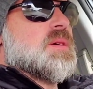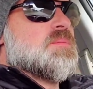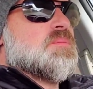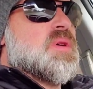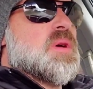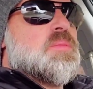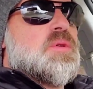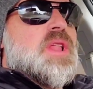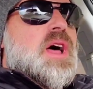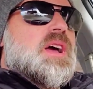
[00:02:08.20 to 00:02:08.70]

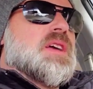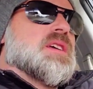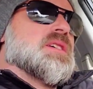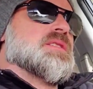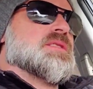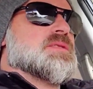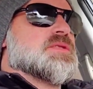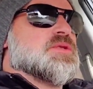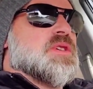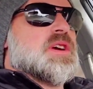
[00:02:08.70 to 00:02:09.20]
people that
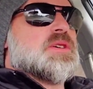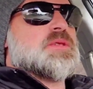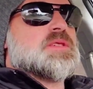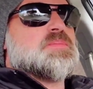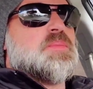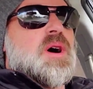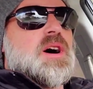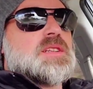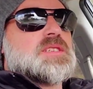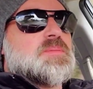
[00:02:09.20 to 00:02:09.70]
can drink
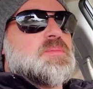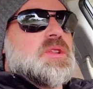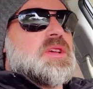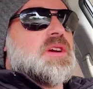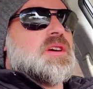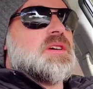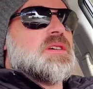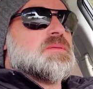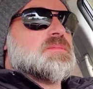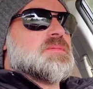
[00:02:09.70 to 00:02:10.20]
responsibly
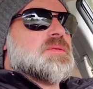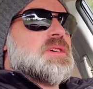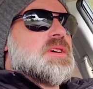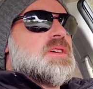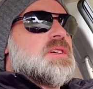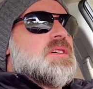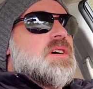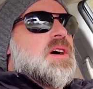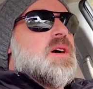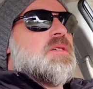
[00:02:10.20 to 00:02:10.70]

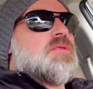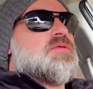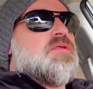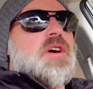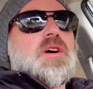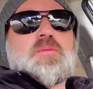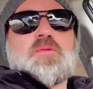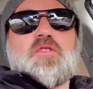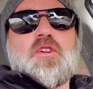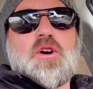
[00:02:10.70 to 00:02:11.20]
are
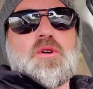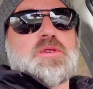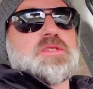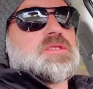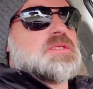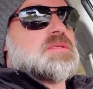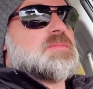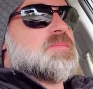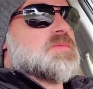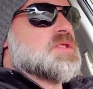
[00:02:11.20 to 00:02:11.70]
fun
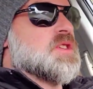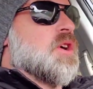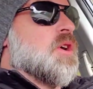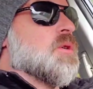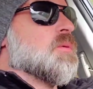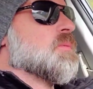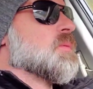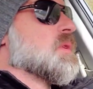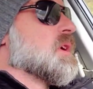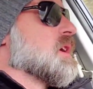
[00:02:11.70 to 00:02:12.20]
folks.
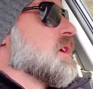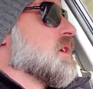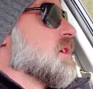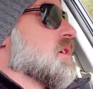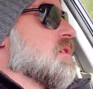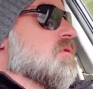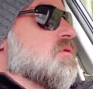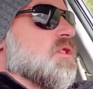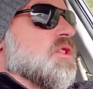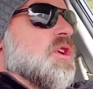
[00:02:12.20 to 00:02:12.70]
So
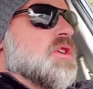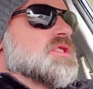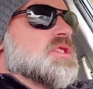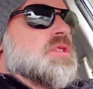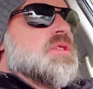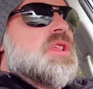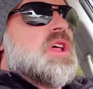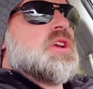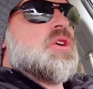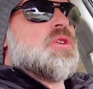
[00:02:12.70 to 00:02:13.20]
for those of
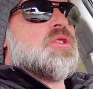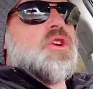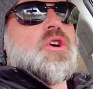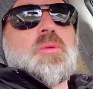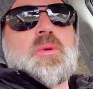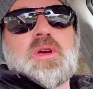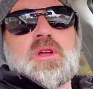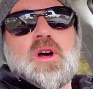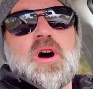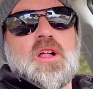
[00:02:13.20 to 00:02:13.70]
you that don't know
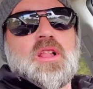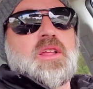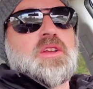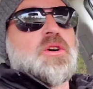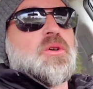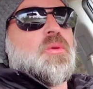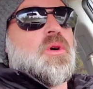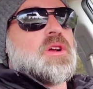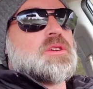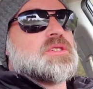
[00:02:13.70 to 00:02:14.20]
me at all, I
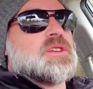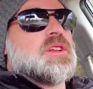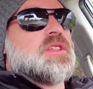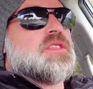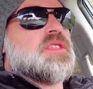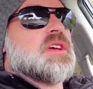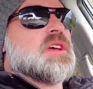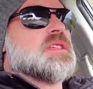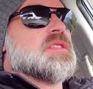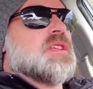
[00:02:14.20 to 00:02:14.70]
don't want you to
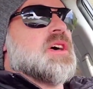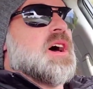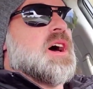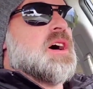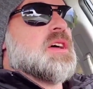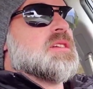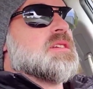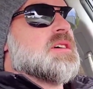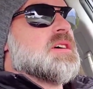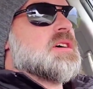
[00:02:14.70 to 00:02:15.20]
think
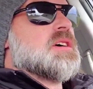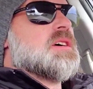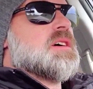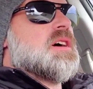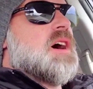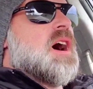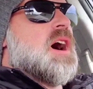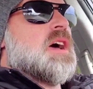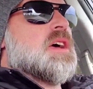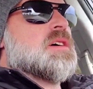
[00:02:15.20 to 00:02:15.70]
that
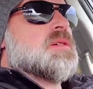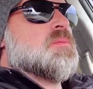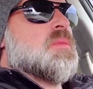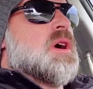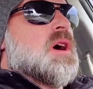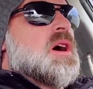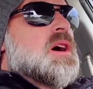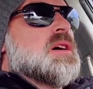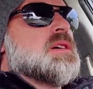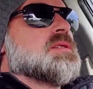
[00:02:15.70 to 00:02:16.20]
I am
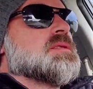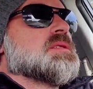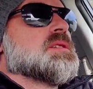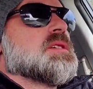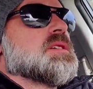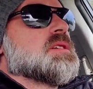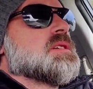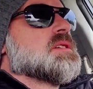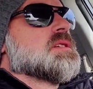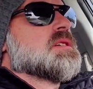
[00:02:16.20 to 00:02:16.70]

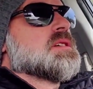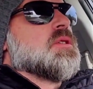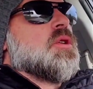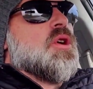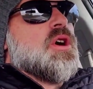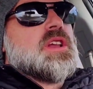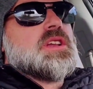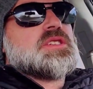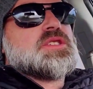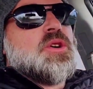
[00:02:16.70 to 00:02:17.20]

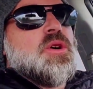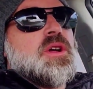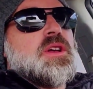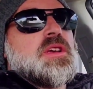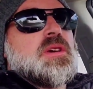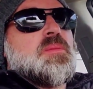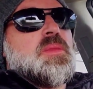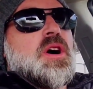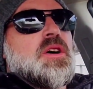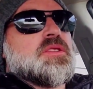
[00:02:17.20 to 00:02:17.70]
hoity-toity
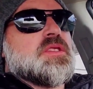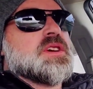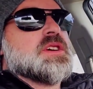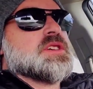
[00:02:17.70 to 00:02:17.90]
about the